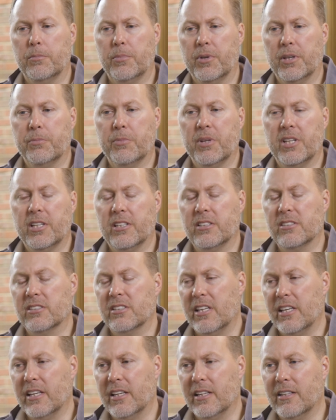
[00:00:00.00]
pigmented
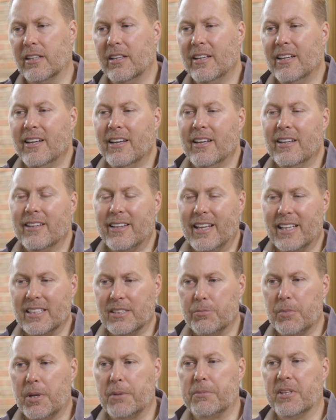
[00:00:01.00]
skin,
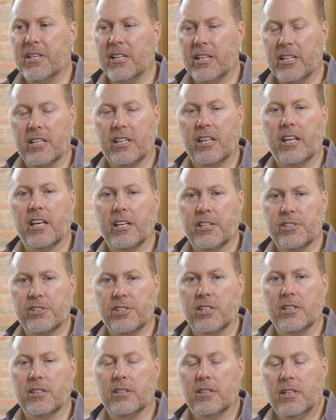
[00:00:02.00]
that's maybe an
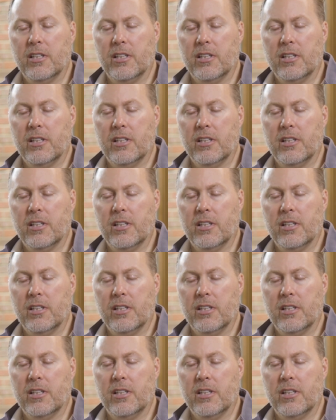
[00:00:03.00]
indication.